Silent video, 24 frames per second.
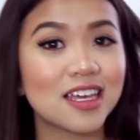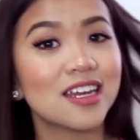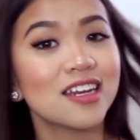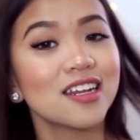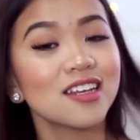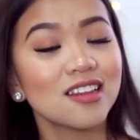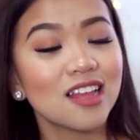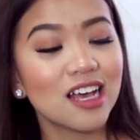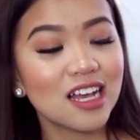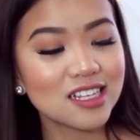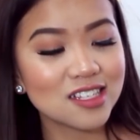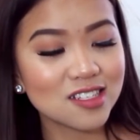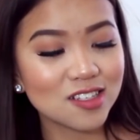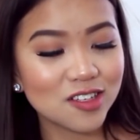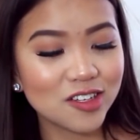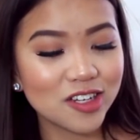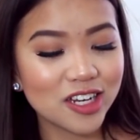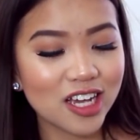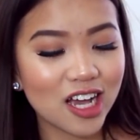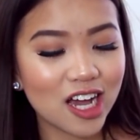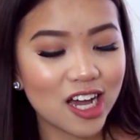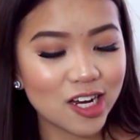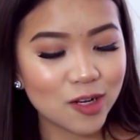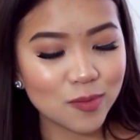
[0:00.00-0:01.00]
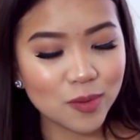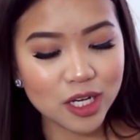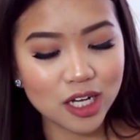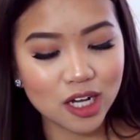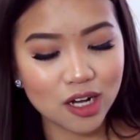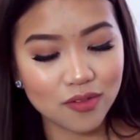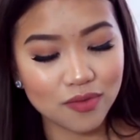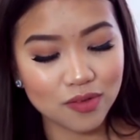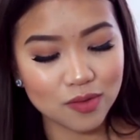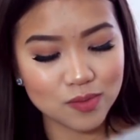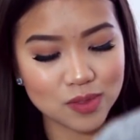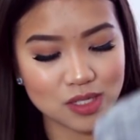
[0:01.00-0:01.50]
Then the last clothing item I
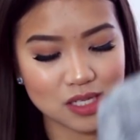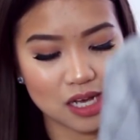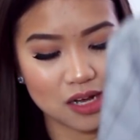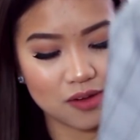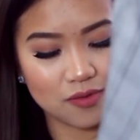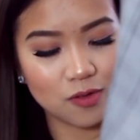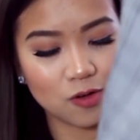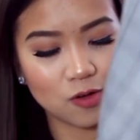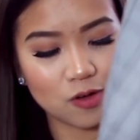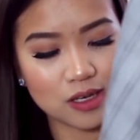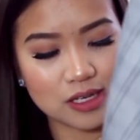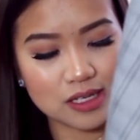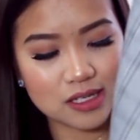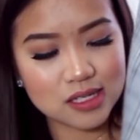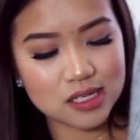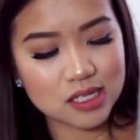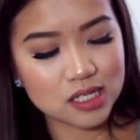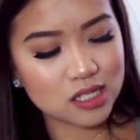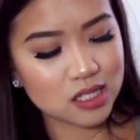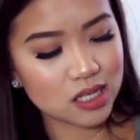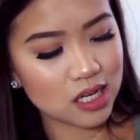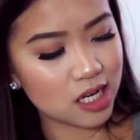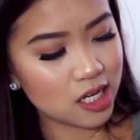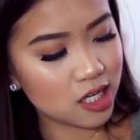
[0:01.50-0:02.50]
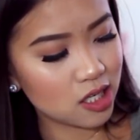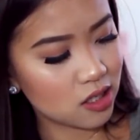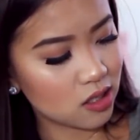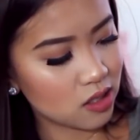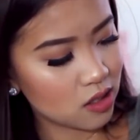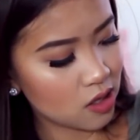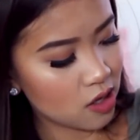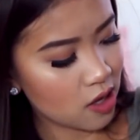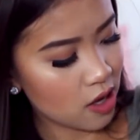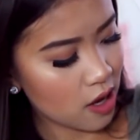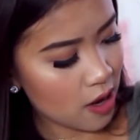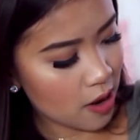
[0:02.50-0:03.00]
got from Zaful is this kind of
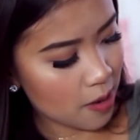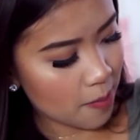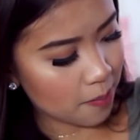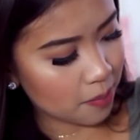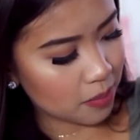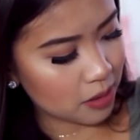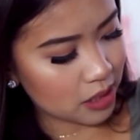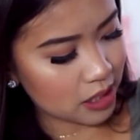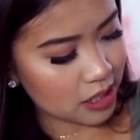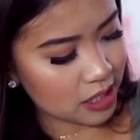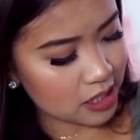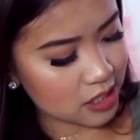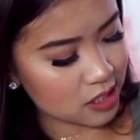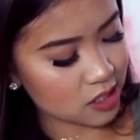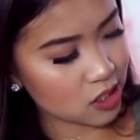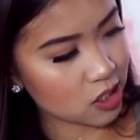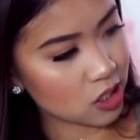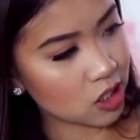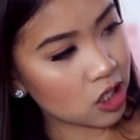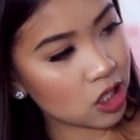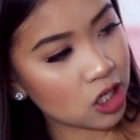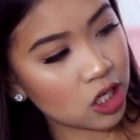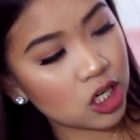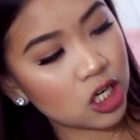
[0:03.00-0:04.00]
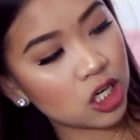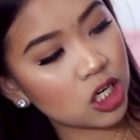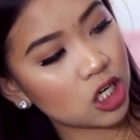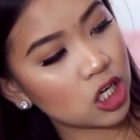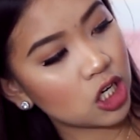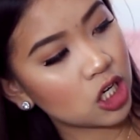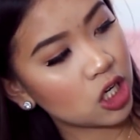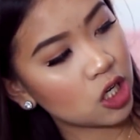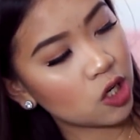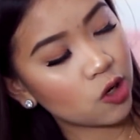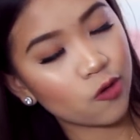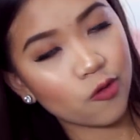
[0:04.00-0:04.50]
blazer
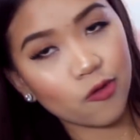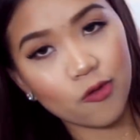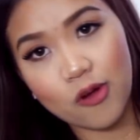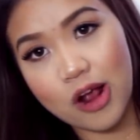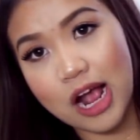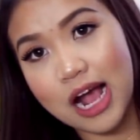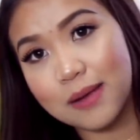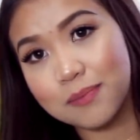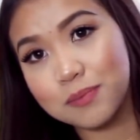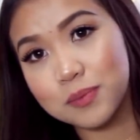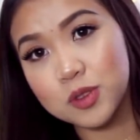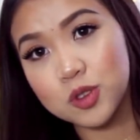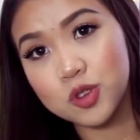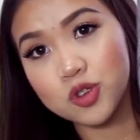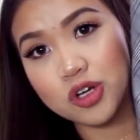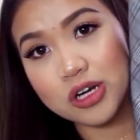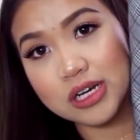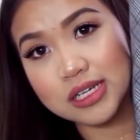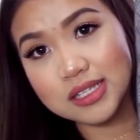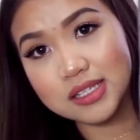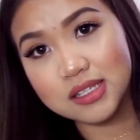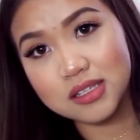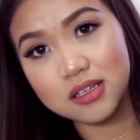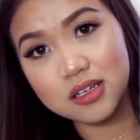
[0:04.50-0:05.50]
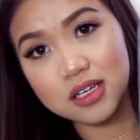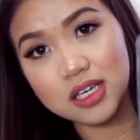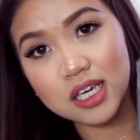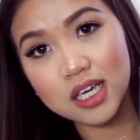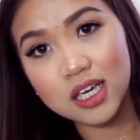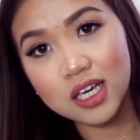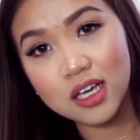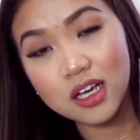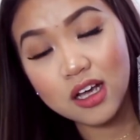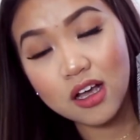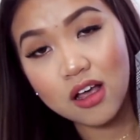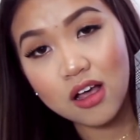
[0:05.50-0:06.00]
wrap dress
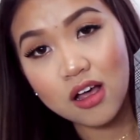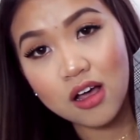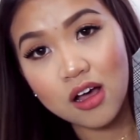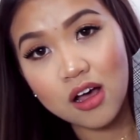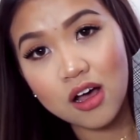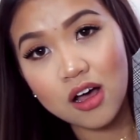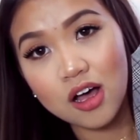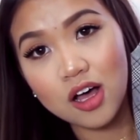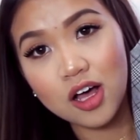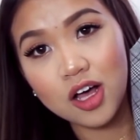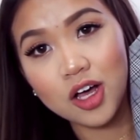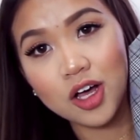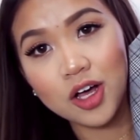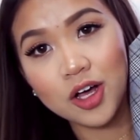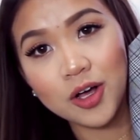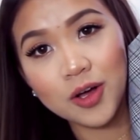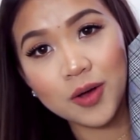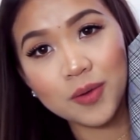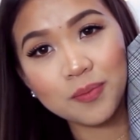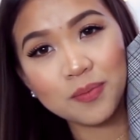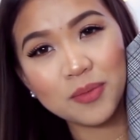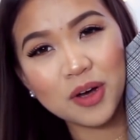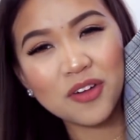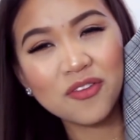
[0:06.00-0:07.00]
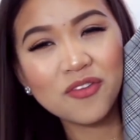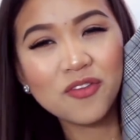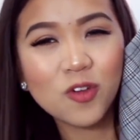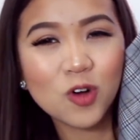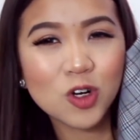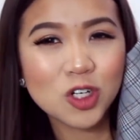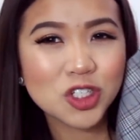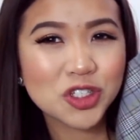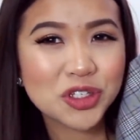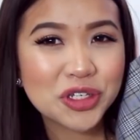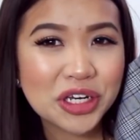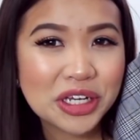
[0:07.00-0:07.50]
looking.
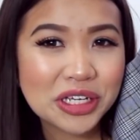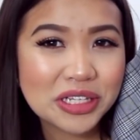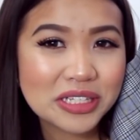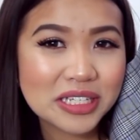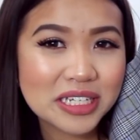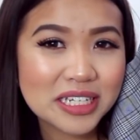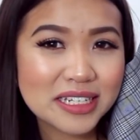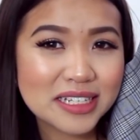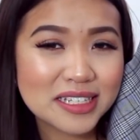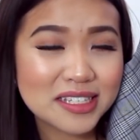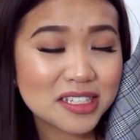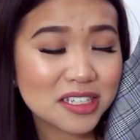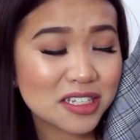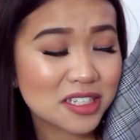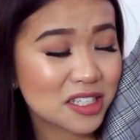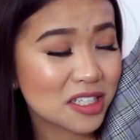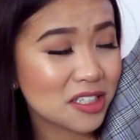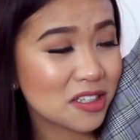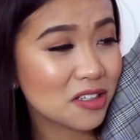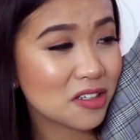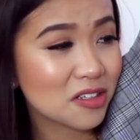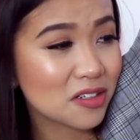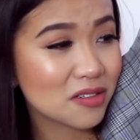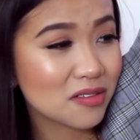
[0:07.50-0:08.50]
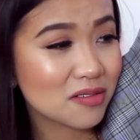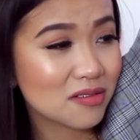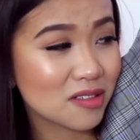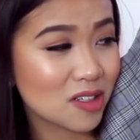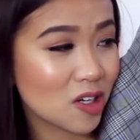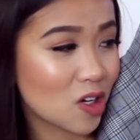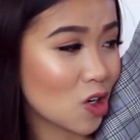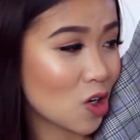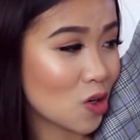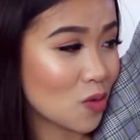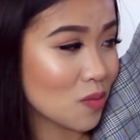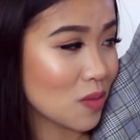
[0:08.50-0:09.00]
Unfortunately this doesn't look
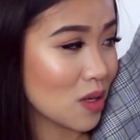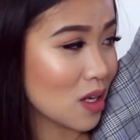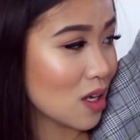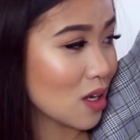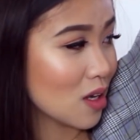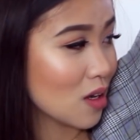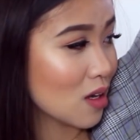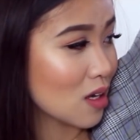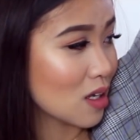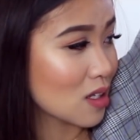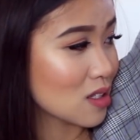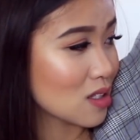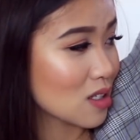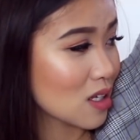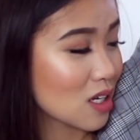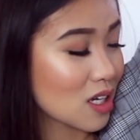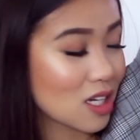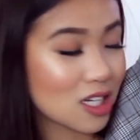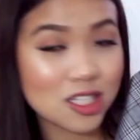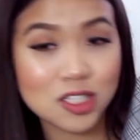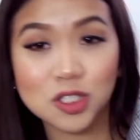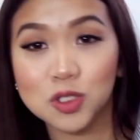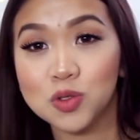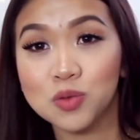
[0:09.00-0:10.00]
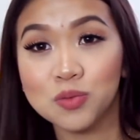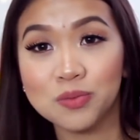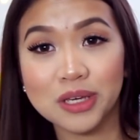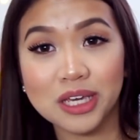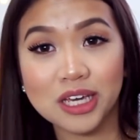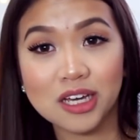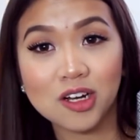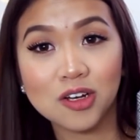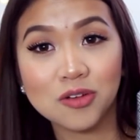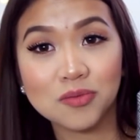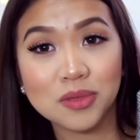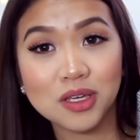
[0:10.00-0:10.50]
good on me. It's like kind of too
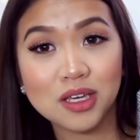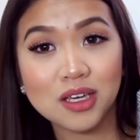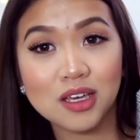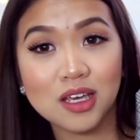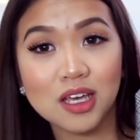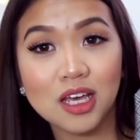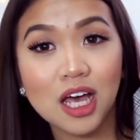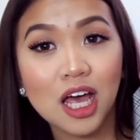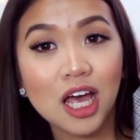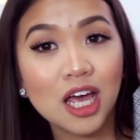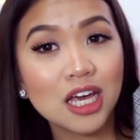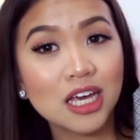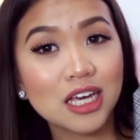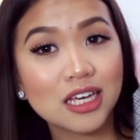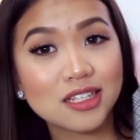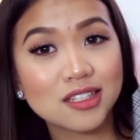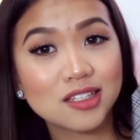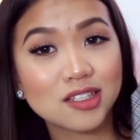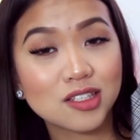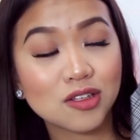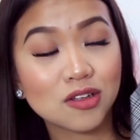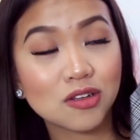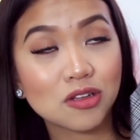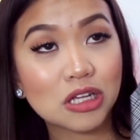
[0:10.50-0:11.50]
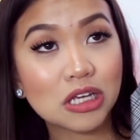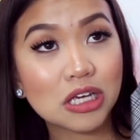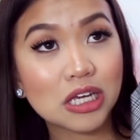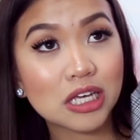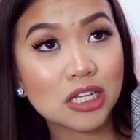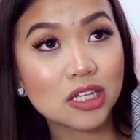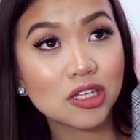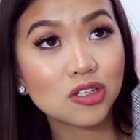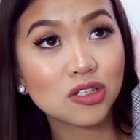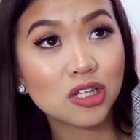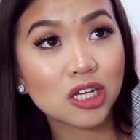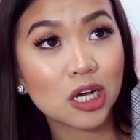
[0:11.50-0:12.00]
big on me. It
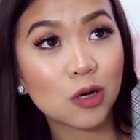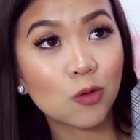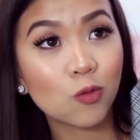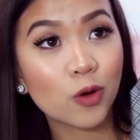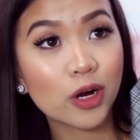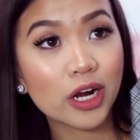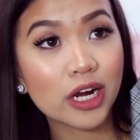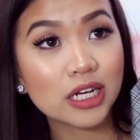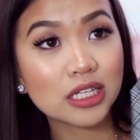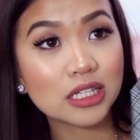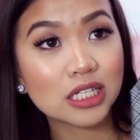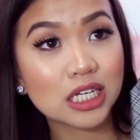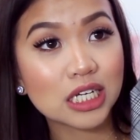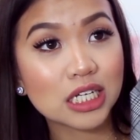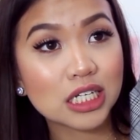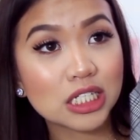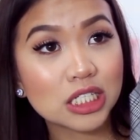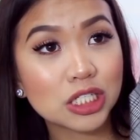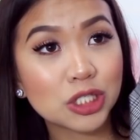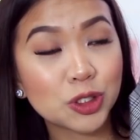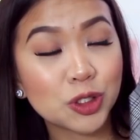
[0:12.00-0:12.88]
looked like I'm wearing like